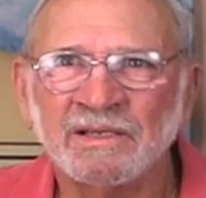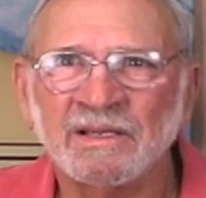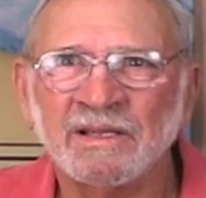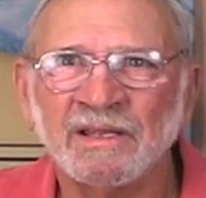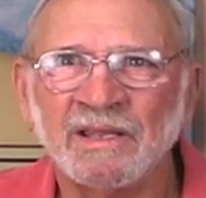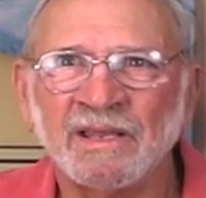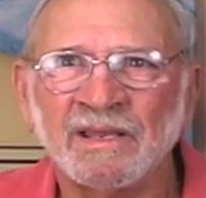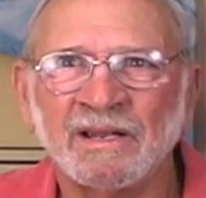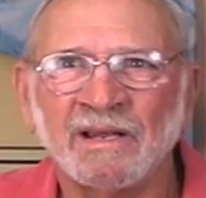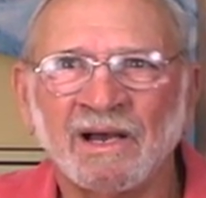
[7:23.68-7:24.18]

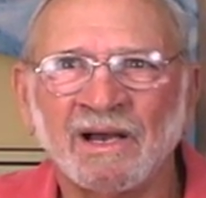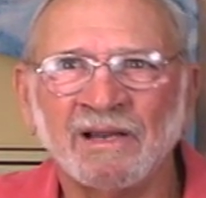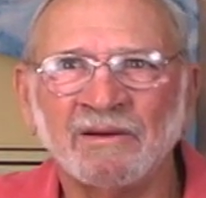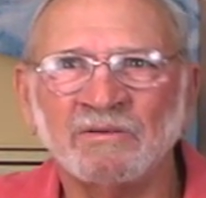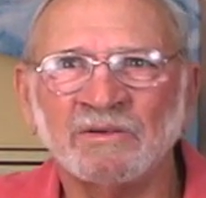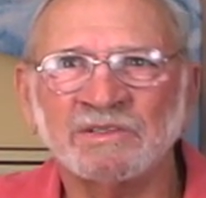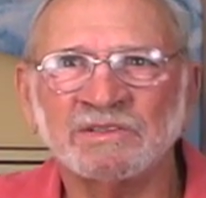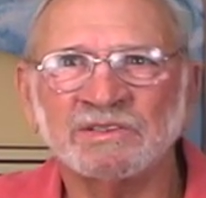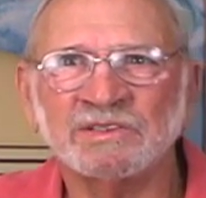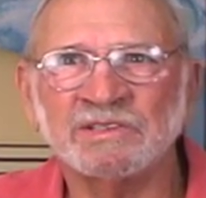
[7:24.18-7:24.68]
And I
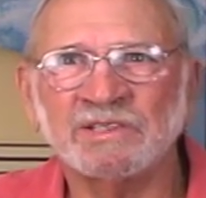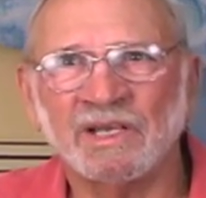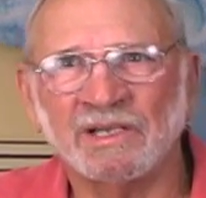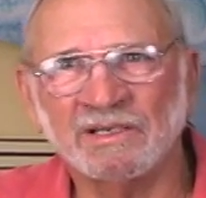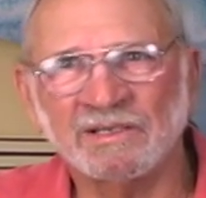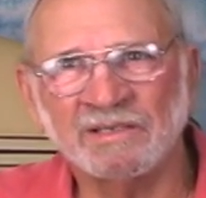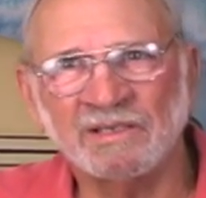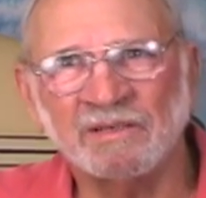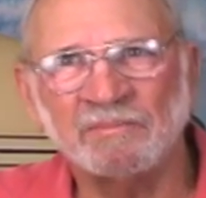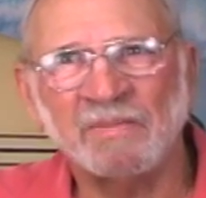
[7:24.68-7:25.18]
was
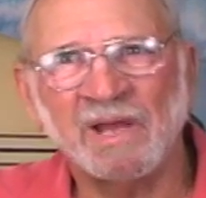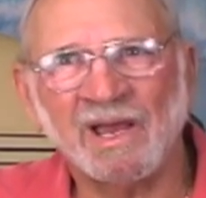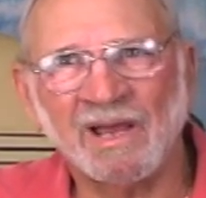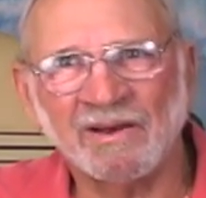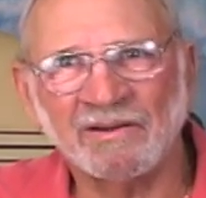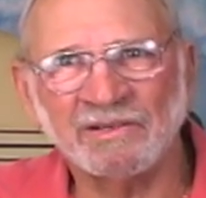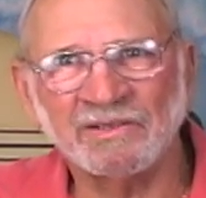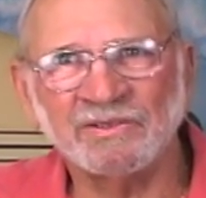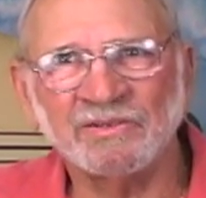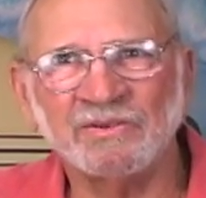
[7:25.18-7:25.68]
telling them how
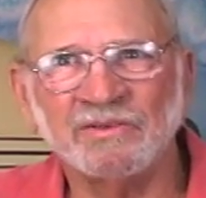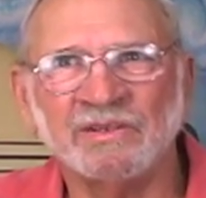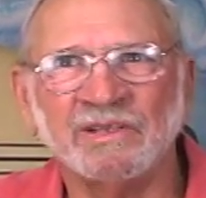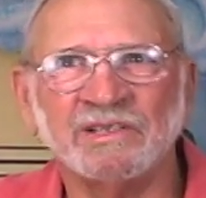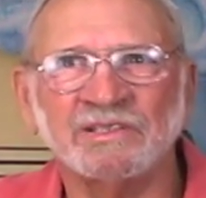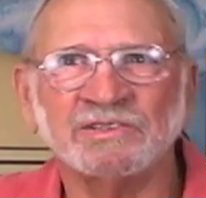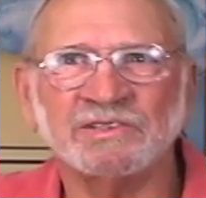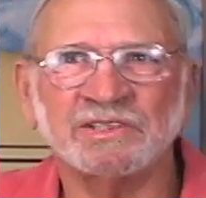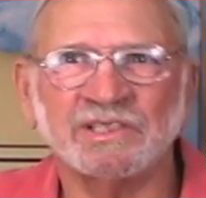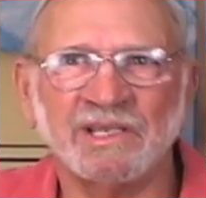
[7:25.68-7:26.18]
to do
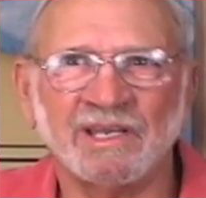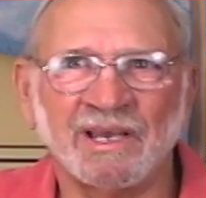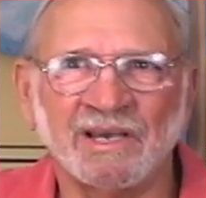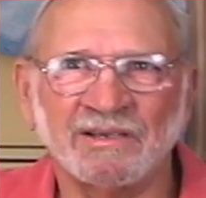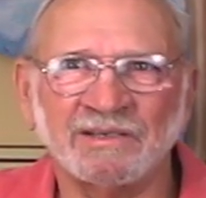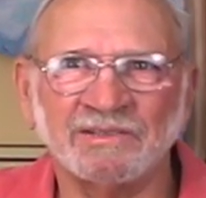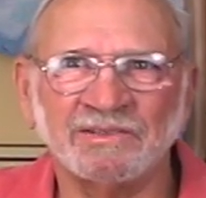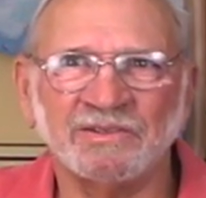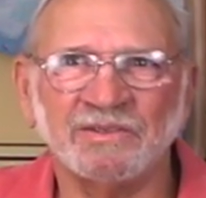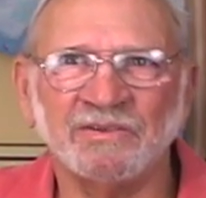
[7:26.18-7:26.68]
this and how
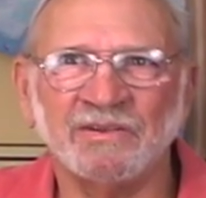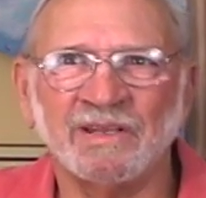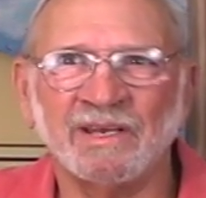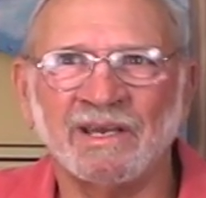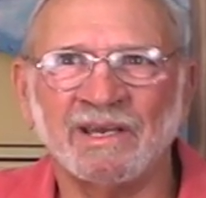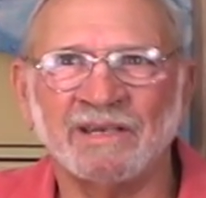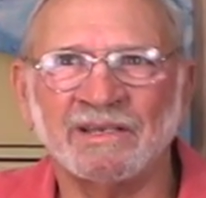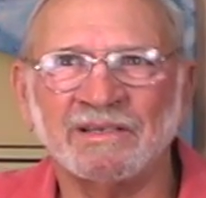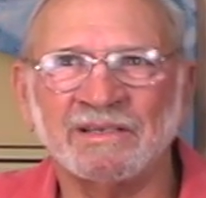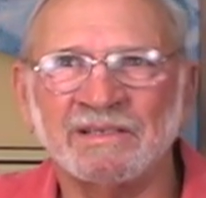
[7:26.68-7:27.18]
to do
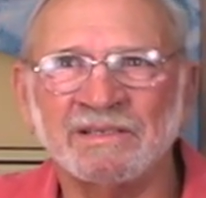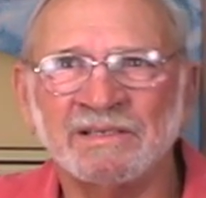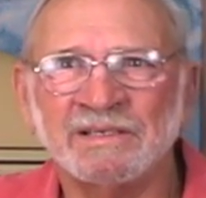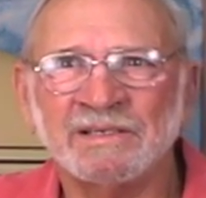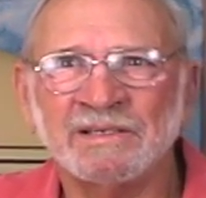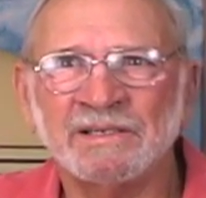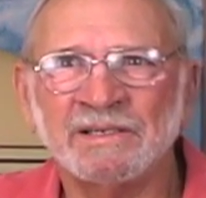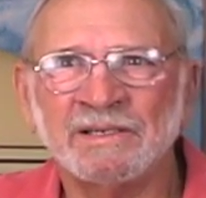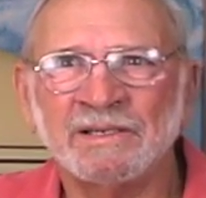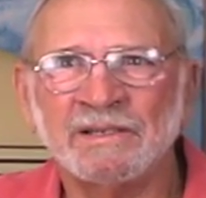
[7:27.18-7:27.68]
that.
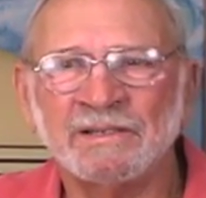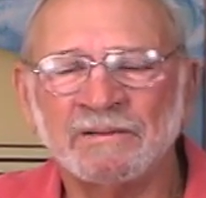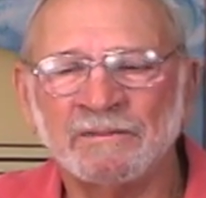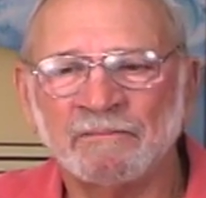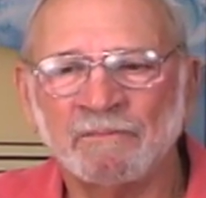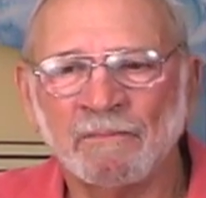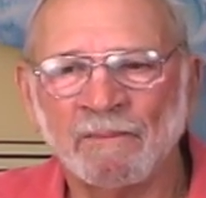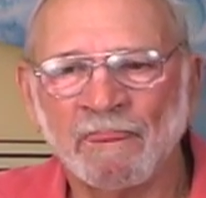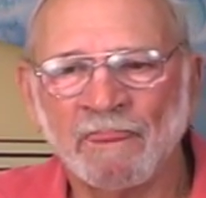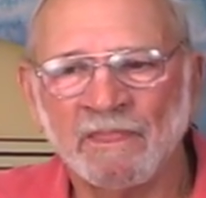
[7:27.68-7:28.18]

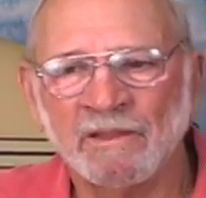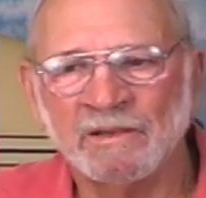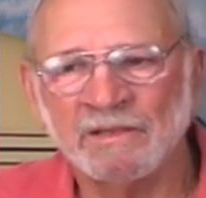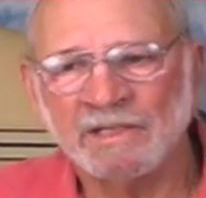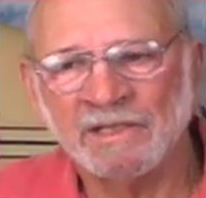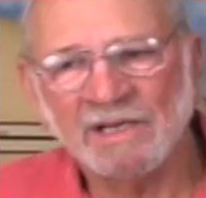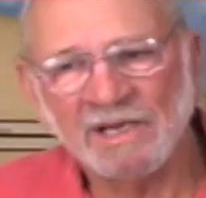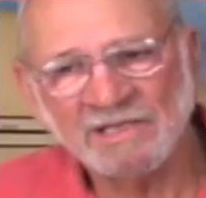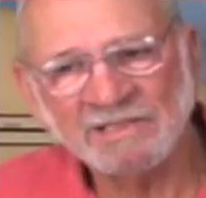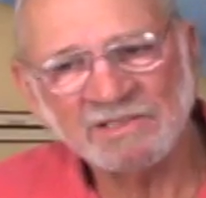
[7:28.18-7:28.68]

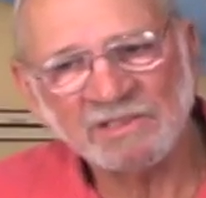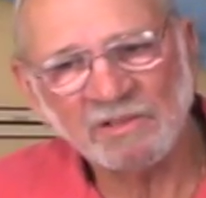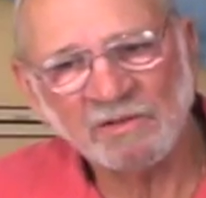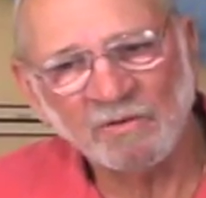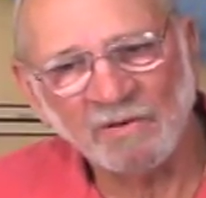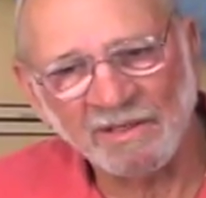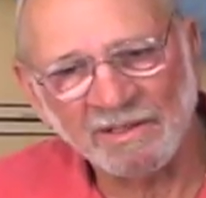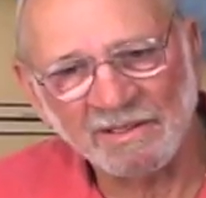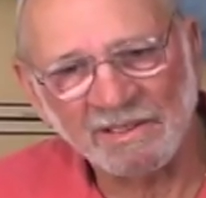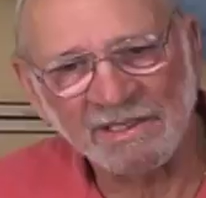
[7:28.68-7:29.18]

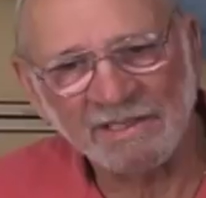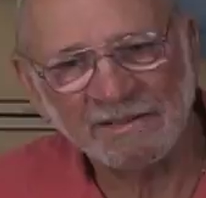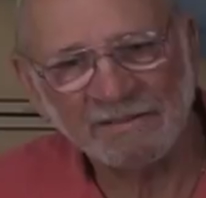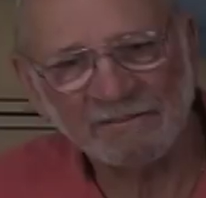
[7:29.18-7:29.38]
Consequently,